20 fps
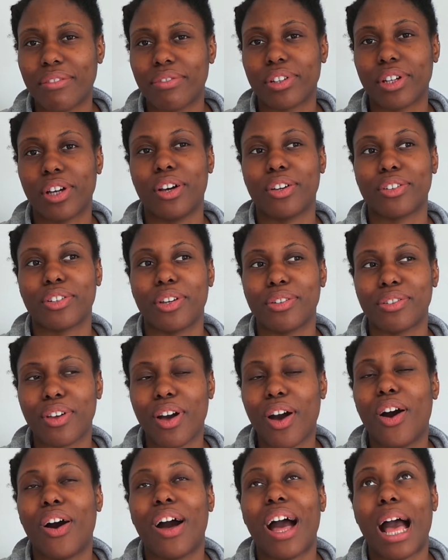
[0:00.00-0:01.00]
avocados
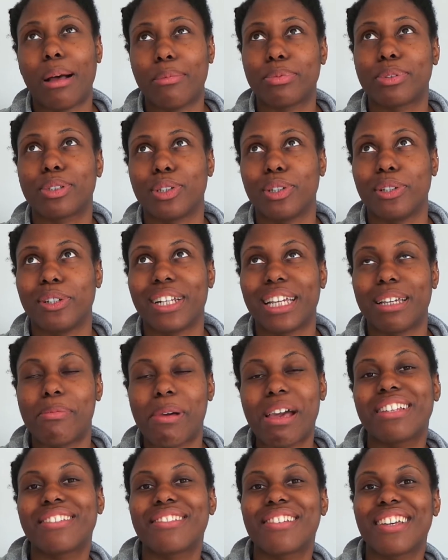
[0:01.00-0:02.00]
are absolutely
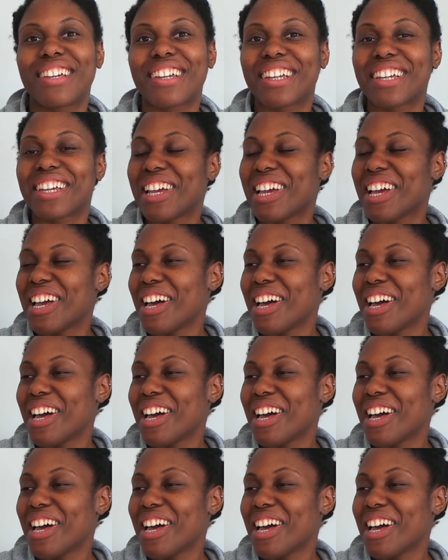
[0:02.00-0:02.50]
amazing.